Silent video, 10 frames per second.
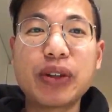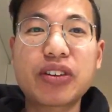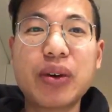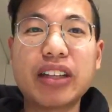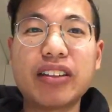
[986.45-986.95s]

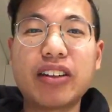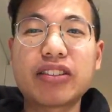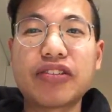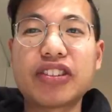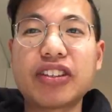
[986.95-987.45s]
watch quite a
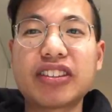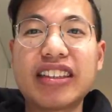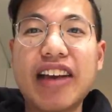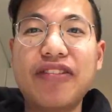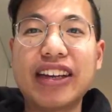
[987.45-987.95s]
lot of
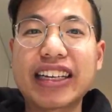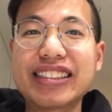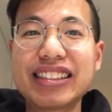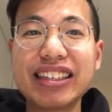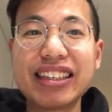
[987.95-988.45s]
shows on
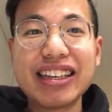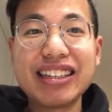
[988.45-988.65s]
Netflix,